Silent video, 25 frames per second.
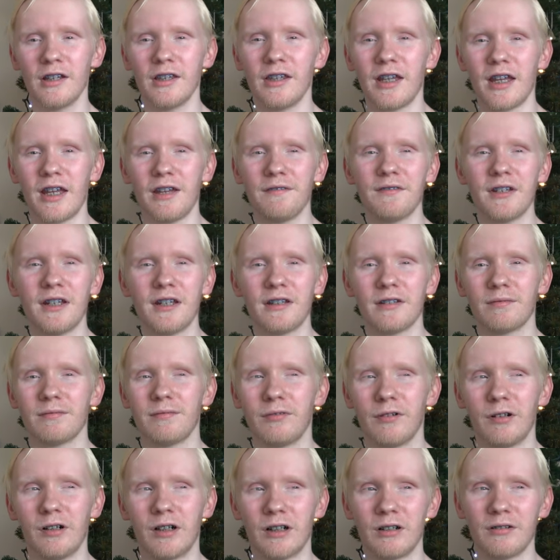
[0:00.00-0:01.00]
the Aviation
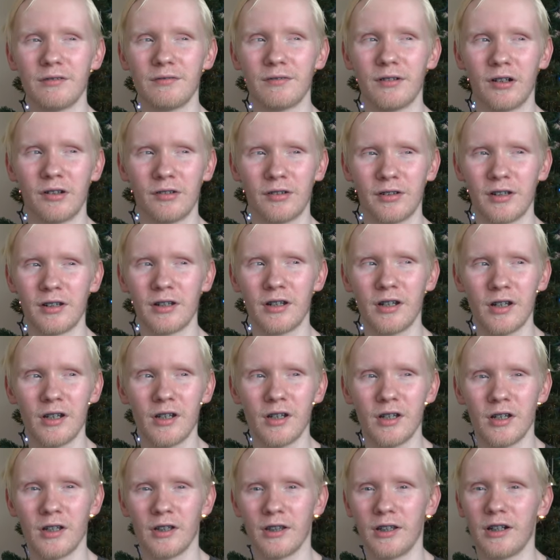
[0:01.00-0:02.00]
400 version
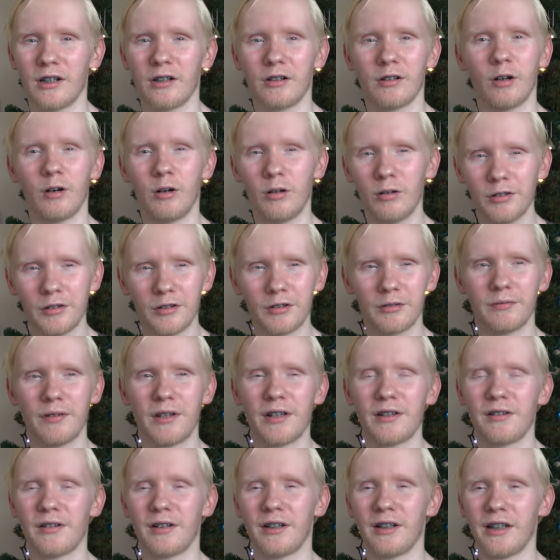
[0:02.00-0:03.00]
that had also
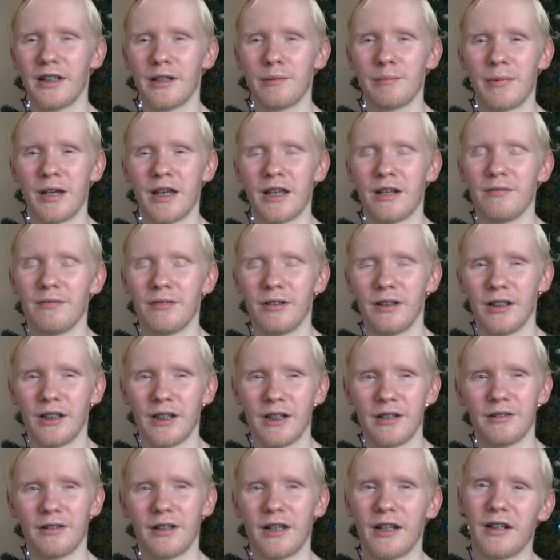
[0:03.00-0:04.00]
recently been
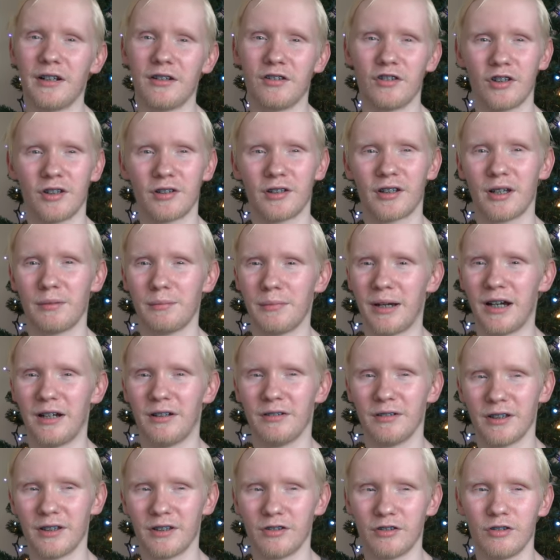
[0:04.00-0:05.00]
released and had just come
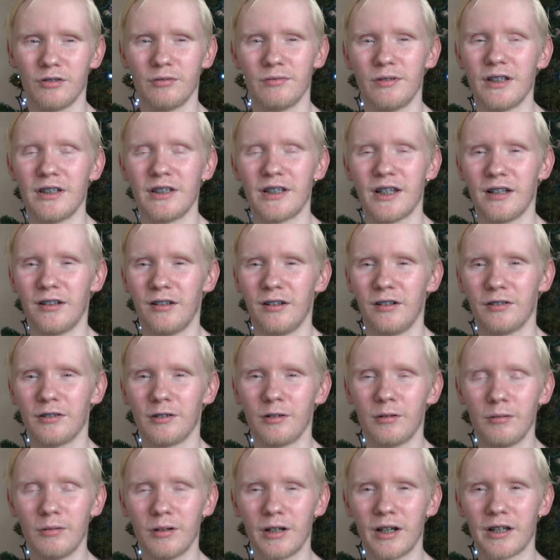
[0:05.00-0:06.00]
out to retailers,
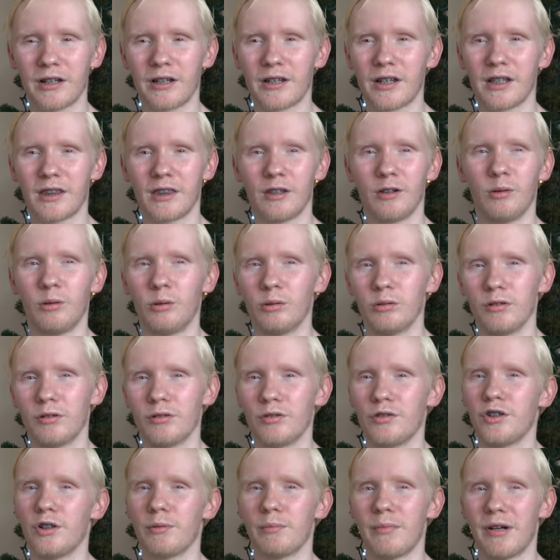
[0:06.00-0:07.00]
or I could get the
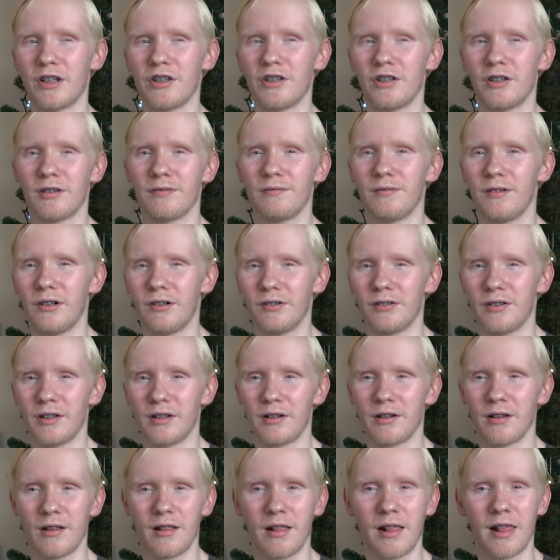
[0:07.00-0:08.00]
older Gemini Jets
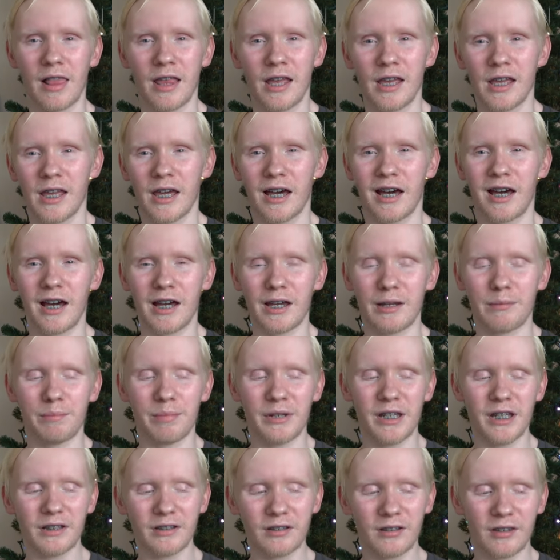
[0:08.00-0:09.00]
version. I
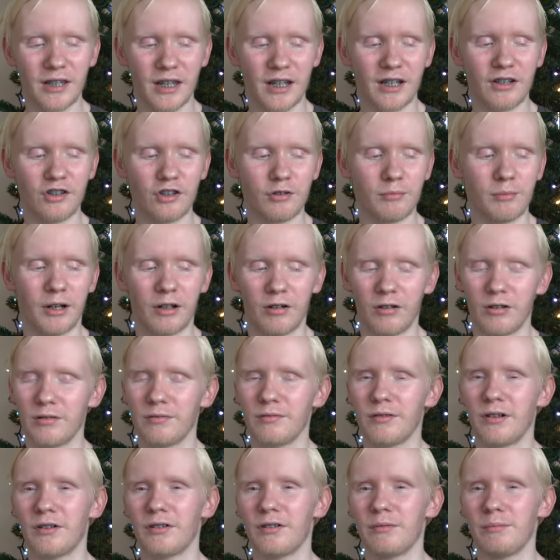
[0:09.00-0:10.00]
picked the NG
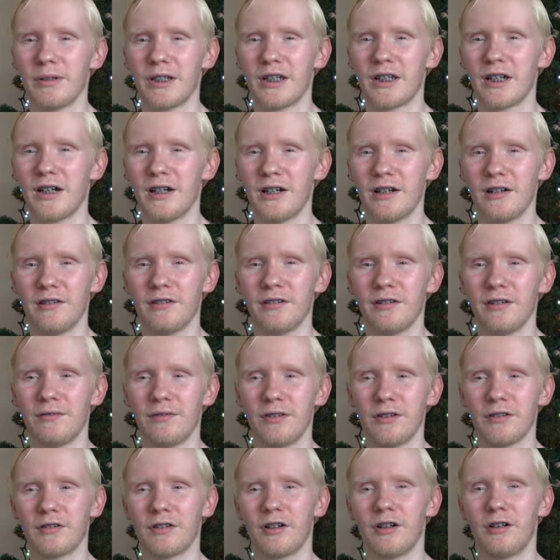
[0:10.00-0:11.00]
models version because
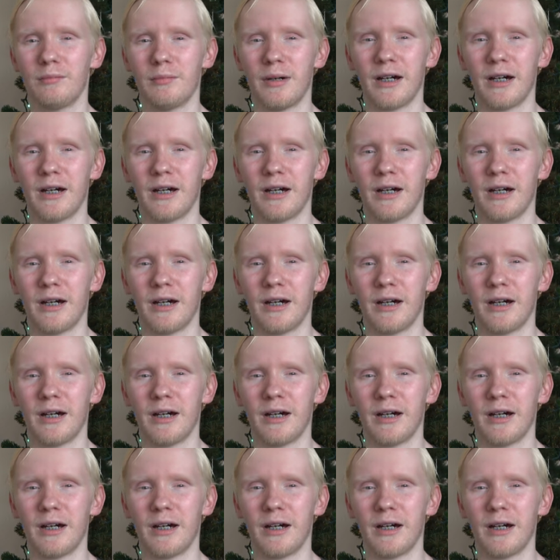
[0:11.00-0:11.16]
if you saw